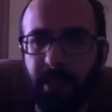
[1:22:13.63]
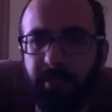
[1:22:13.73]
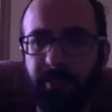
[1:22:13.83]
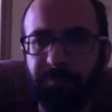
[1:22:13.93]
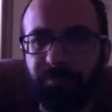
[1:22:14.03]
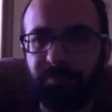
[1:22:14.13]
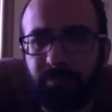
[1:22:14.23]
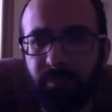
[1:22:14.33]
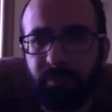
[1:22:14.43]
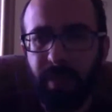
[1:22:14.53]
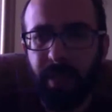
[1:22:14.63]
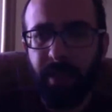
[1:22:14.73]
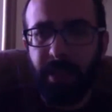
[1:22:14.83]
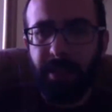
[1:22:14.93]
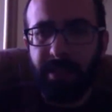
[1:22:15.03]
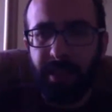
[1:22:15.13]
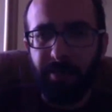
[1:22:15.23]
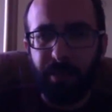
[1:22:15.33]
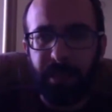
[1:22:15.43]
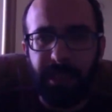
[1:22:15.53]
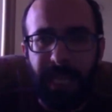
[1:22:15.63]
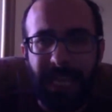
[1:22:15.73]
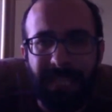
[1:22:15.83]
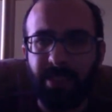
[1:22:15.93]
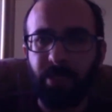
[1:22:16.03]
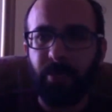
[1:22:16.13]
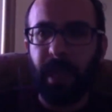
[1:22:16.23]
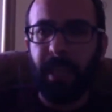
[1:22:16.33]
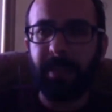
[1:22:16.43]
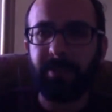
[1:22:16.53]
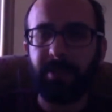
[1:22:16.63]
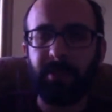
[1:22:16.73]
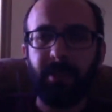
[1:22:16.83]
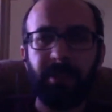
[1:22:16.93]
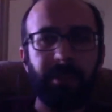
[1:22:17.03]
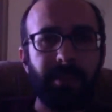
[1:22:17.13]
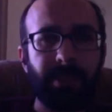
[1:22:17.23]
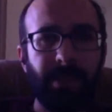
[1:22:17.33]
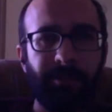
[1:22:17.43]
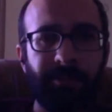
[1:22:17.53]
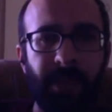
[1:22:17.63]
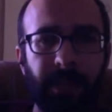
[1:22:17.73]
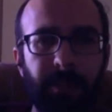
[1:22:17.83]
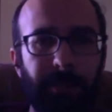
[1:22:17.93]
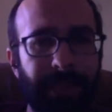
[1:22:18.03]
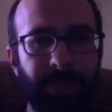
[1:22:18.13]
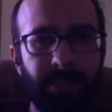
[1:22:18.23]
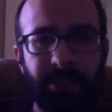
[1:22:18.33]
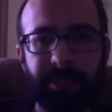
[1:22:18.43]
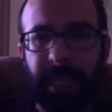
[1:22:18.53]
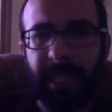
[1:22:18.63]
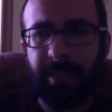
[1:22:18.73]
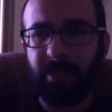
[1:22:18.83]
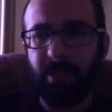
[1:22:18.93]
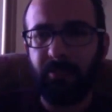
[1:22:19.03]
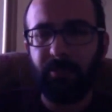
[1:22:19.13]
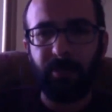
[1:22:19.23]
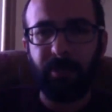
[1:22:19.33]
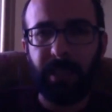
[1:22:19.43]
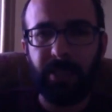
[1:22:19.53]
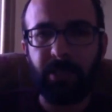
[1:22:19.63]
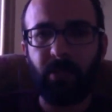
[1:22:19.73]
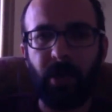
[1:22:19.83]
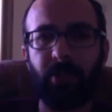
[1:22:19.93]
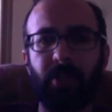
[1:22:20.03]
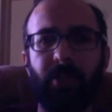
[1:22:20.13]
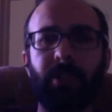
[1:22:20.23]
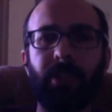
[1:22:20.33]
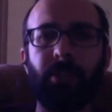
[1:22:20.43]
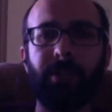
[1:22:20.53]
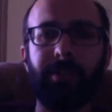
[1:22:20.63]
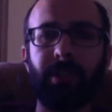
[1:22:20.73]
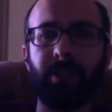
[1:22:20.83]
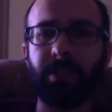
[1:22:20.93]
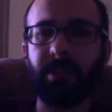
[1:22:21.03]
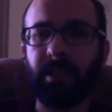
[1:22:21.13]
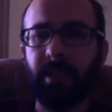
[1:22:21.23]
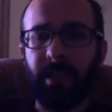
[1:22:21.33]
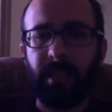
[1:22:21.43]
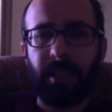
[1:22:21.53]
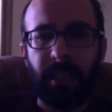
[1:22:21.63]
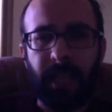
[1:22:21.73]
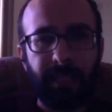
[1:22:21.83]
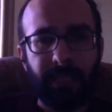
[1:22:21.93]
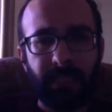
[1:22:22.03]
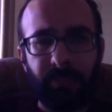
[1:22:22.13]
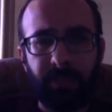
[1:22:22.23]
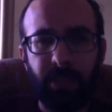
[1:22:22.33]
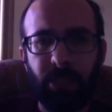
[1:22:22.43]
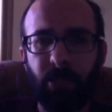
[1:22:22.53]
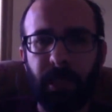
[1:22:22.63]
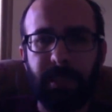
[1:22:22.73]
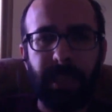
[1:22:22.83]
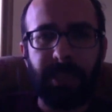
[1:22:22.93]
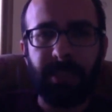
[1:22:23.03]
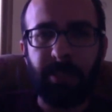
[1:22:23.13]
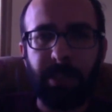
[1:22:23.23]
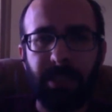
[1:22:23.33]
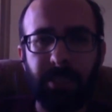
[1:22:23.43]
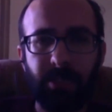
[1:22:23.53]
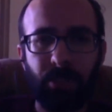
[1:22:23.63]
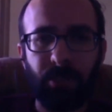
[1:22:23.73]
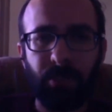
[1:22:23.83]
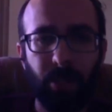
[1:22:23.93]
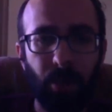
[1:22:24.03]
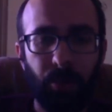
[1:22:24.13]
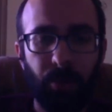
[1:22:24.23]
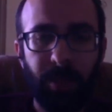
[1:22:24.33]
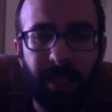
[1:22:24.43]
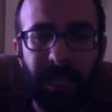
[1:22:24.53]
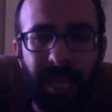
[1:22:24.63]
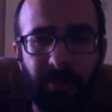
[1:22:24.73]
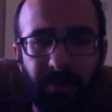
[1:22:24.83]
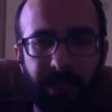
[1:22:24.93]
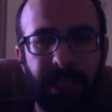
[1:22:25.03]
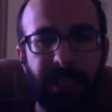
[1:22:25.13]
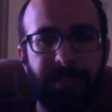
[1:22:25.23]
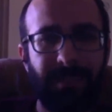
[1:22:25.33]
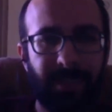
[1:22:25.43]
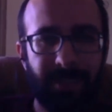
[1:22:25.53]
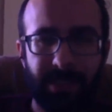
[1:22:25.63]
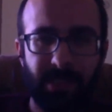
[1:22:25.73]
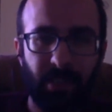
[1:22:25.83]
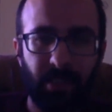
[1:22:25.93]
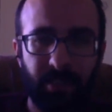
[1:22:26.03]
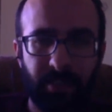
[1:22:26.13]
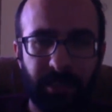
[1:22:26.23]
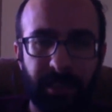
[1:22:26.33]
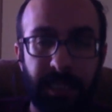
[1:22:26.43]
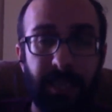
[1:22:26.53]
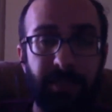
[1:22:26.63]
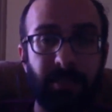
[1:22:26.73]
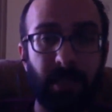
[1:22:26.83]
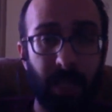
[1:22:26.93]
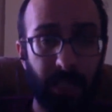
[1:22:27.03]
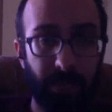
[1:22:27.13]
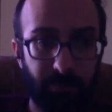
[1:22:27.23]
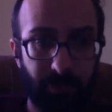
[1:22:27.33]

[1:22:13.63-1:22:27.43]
that simply extracts some fundamental data from the structure of the universe and giving you as the stepping stone. No. Everything that science does takes time.